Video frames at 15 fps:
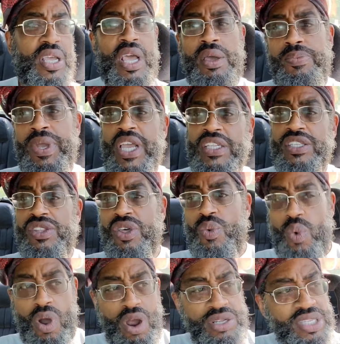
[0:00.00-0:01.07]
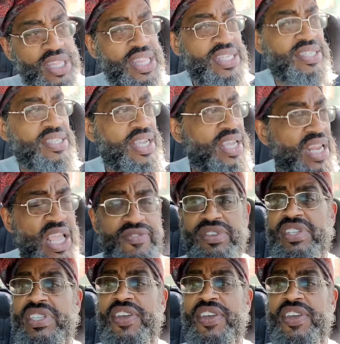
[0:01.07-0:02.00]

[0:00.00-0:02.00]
because of the words that they said even stuff